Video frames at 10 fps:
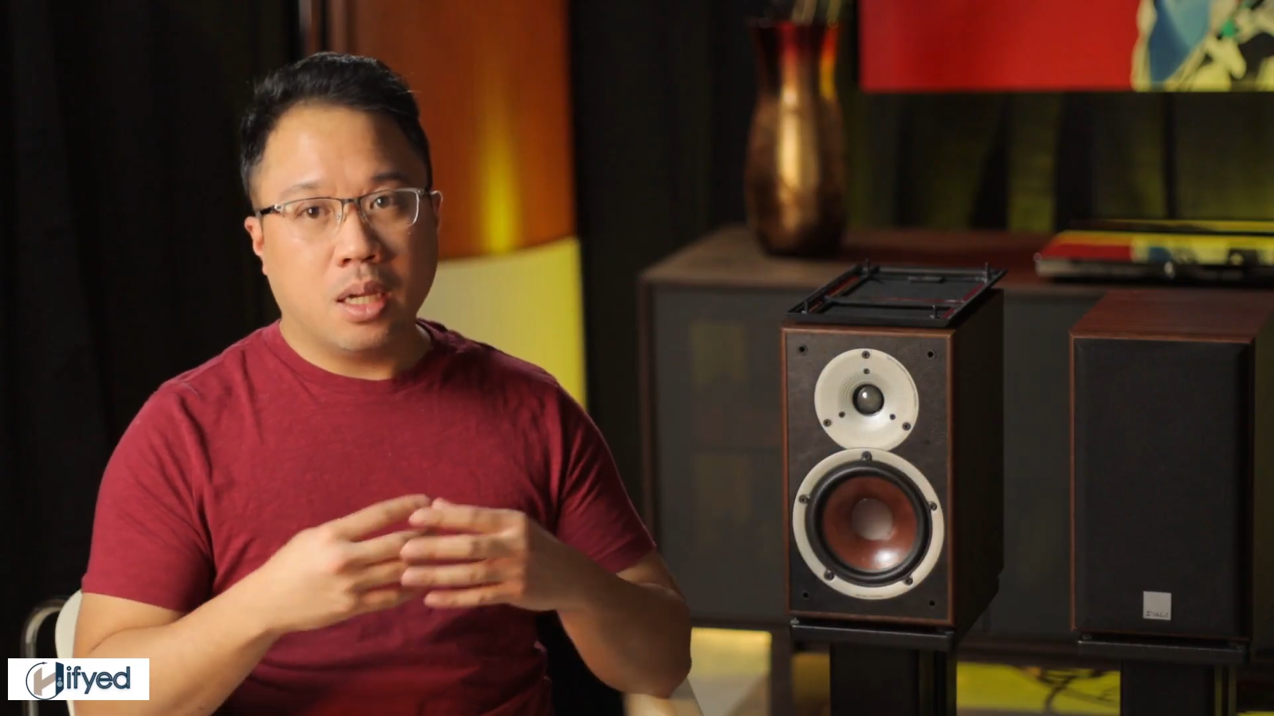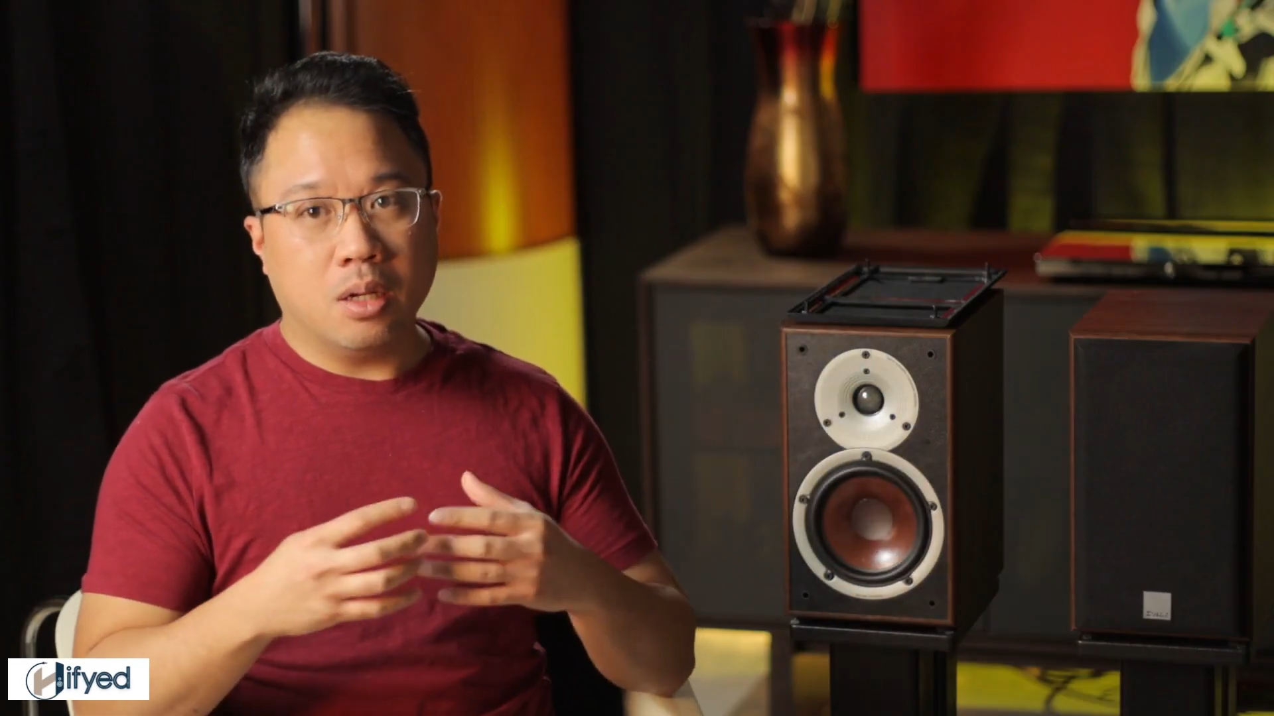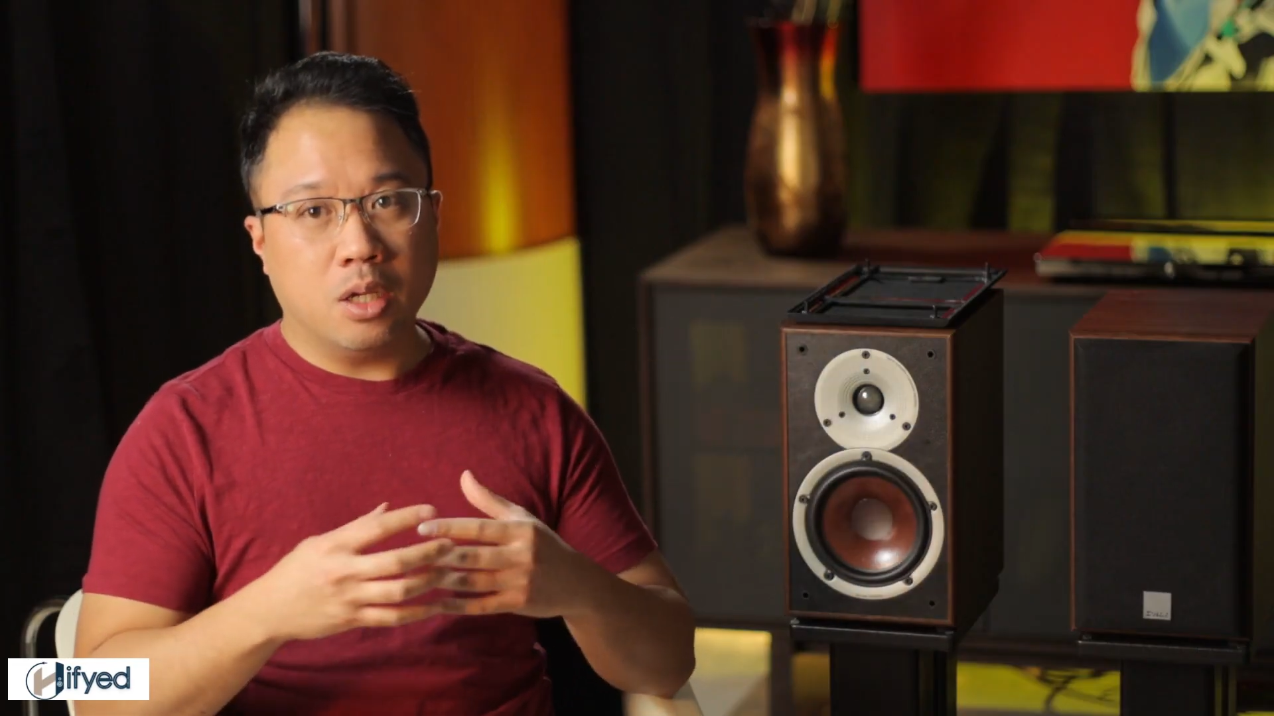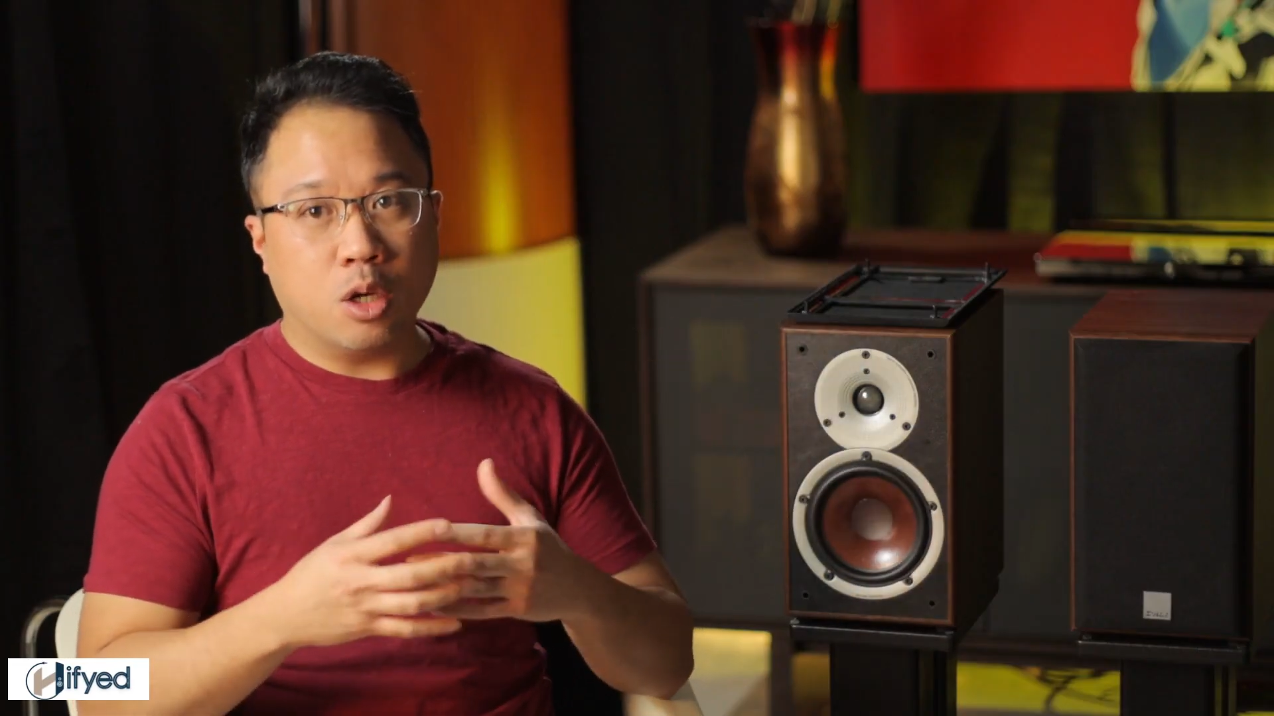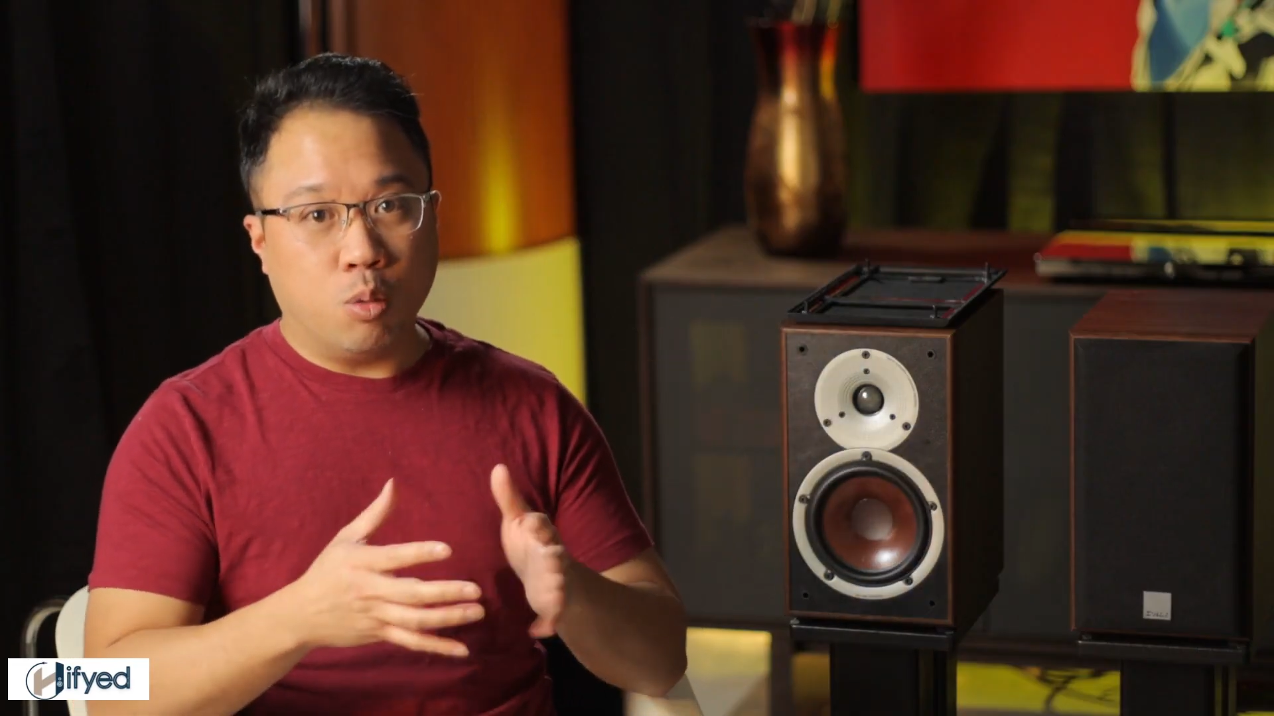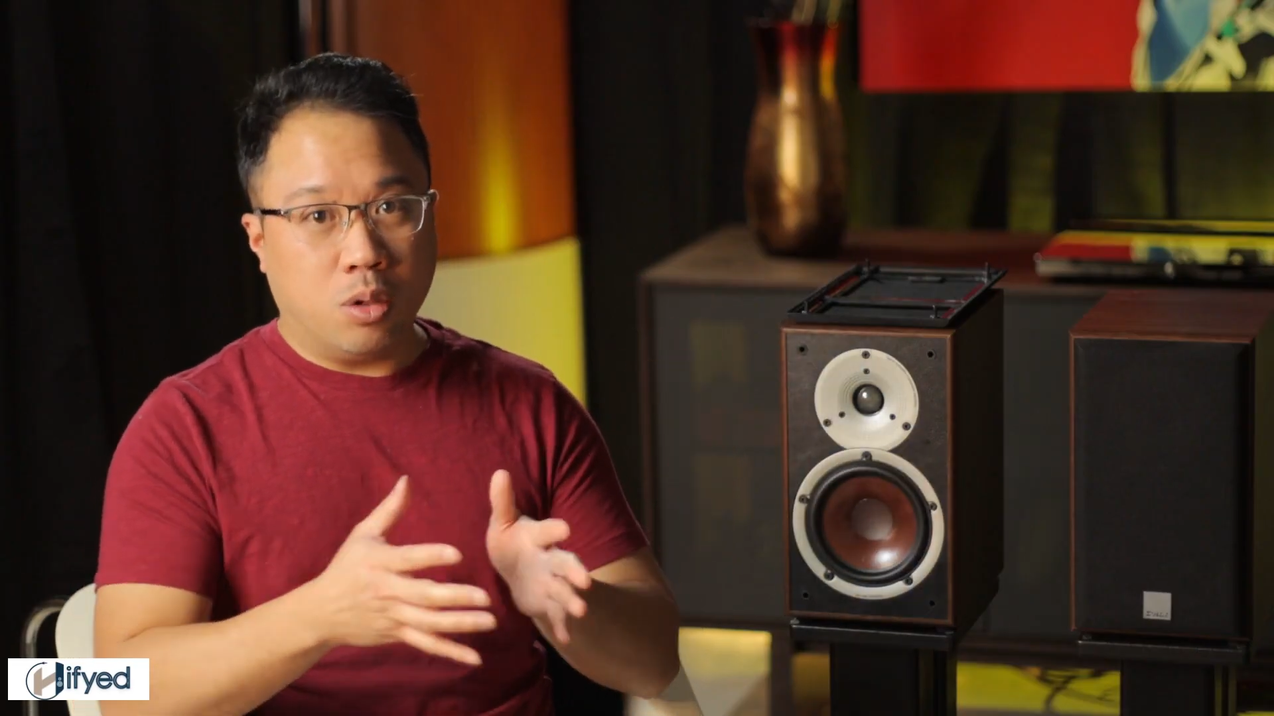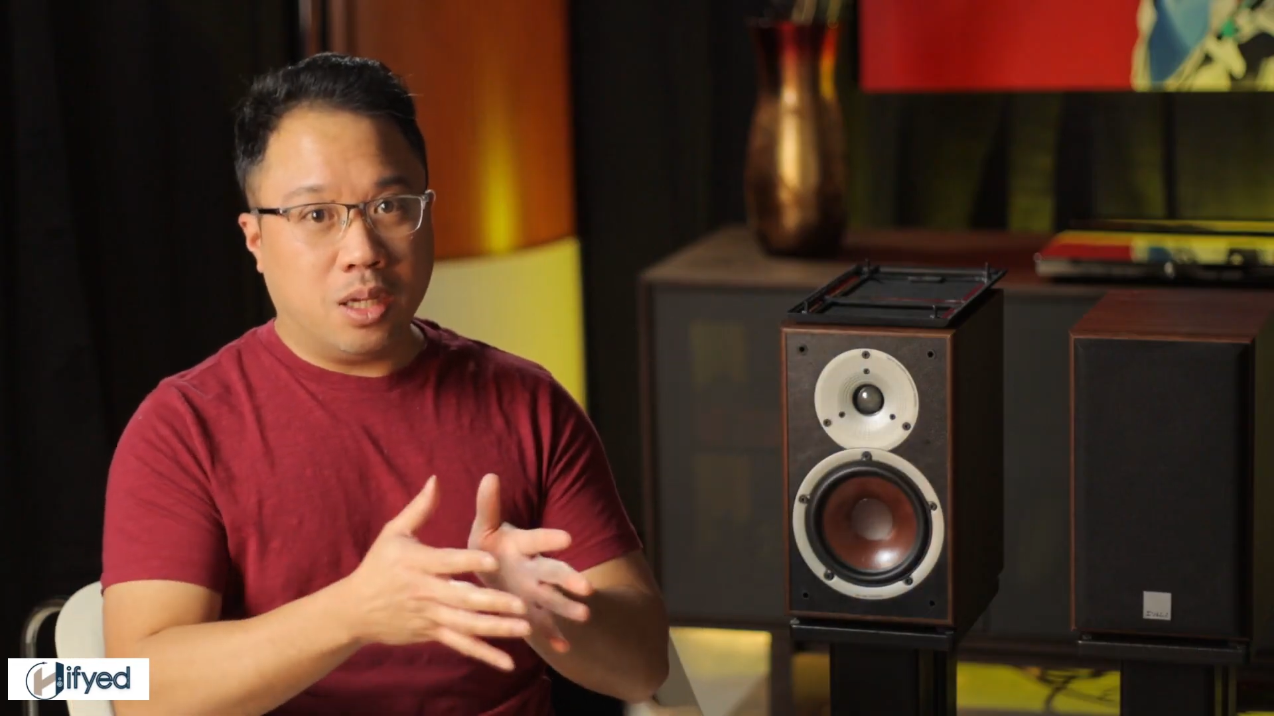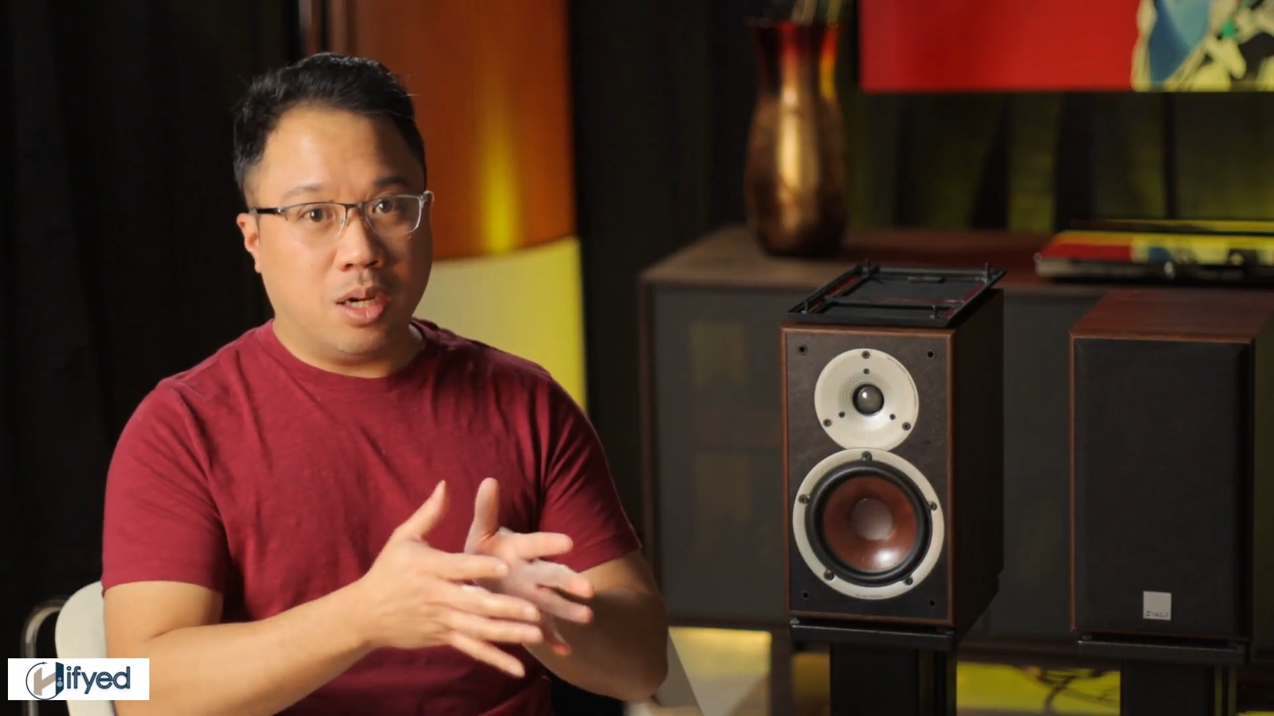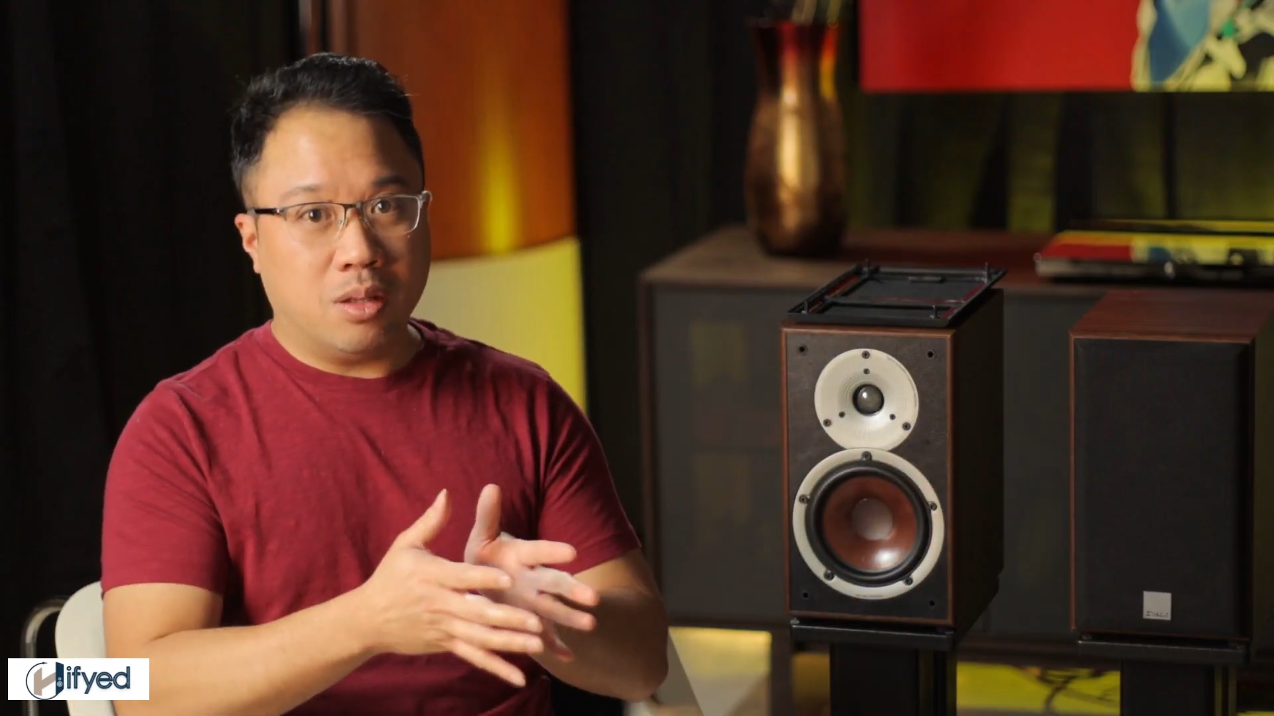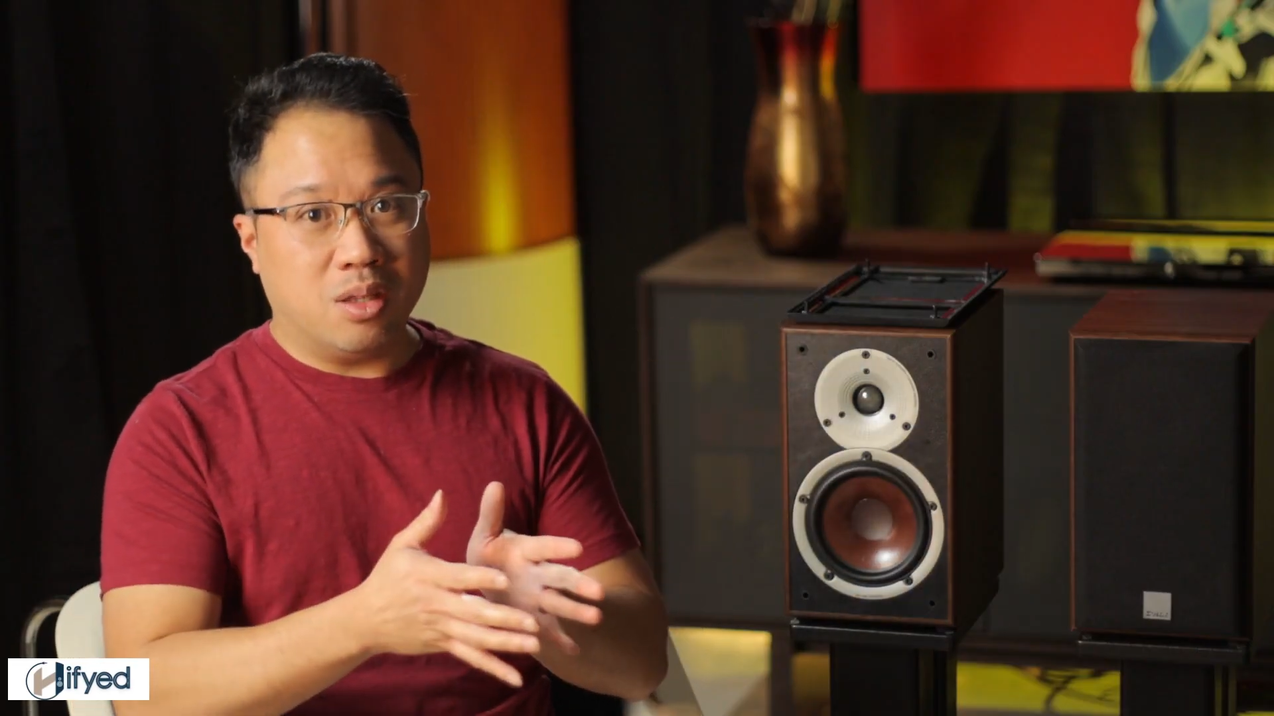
you can really hear the